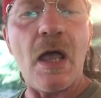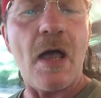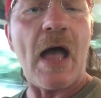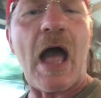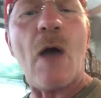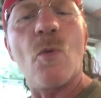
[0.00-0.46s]

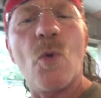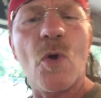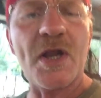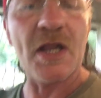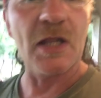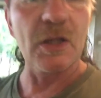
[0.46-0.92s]
I
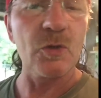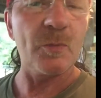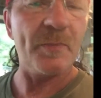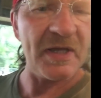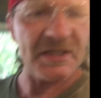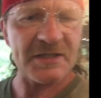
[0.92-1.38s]
wanted a little
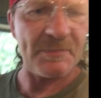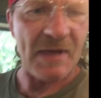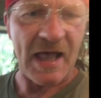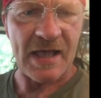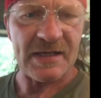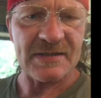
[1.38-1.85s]
bit of
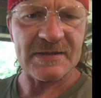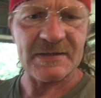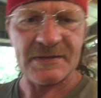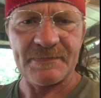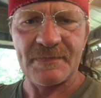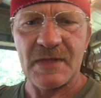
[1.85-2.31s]
spice.
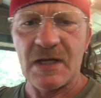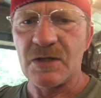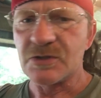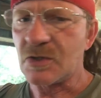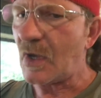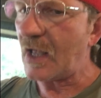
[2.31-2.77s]

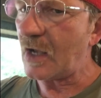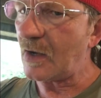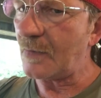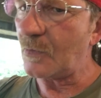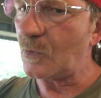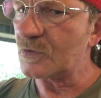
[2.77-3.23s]
So how
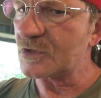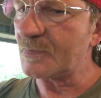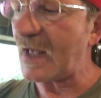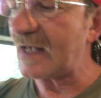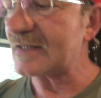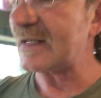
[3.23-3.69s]
I'm going to
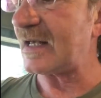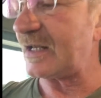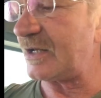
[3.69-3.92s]
spice that